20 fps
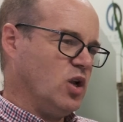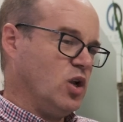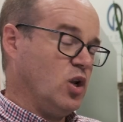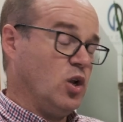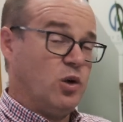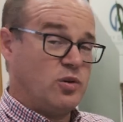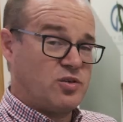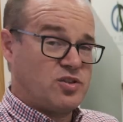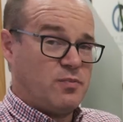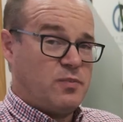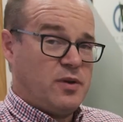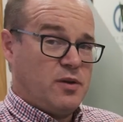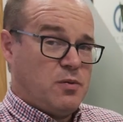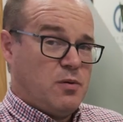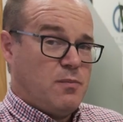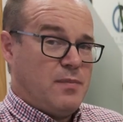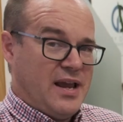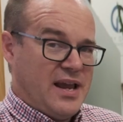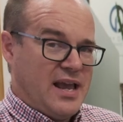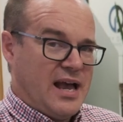lots of people
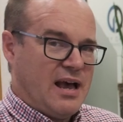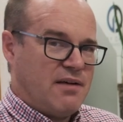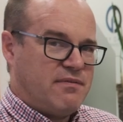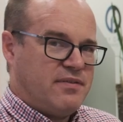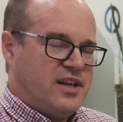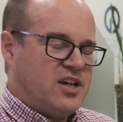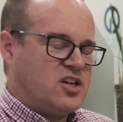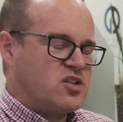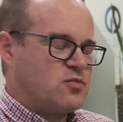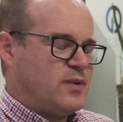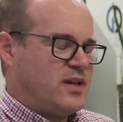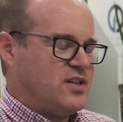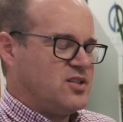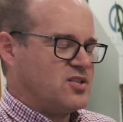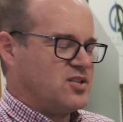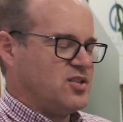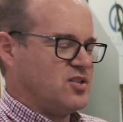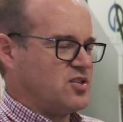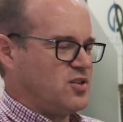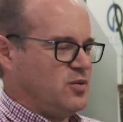may have an expense
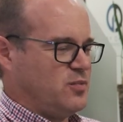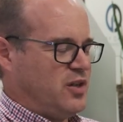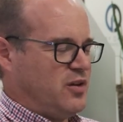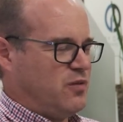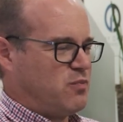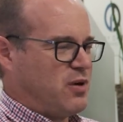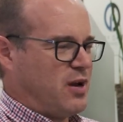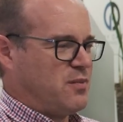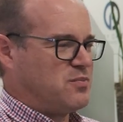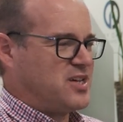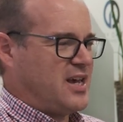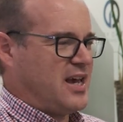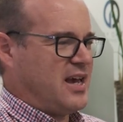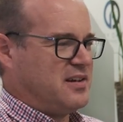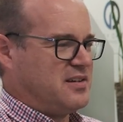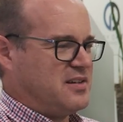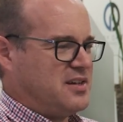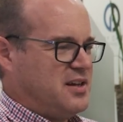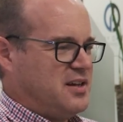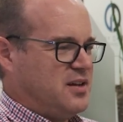system that have perhaps
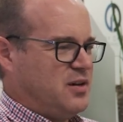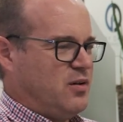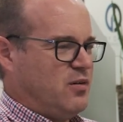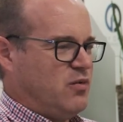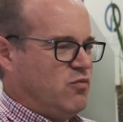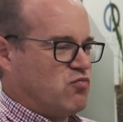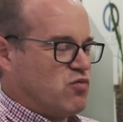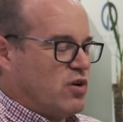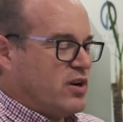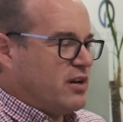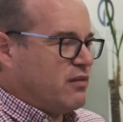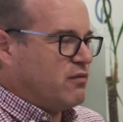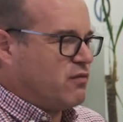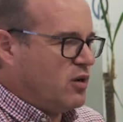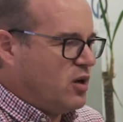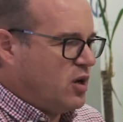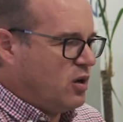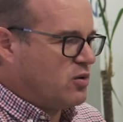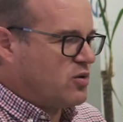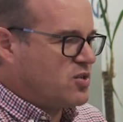had running for
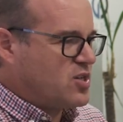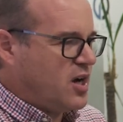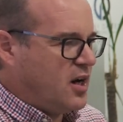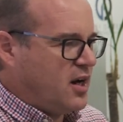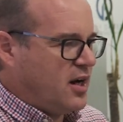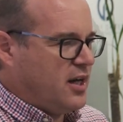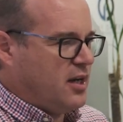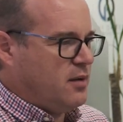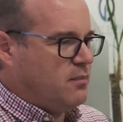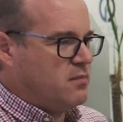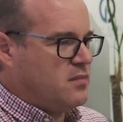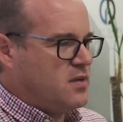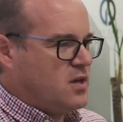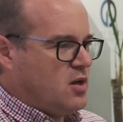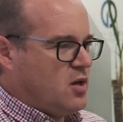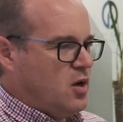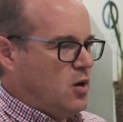a long time,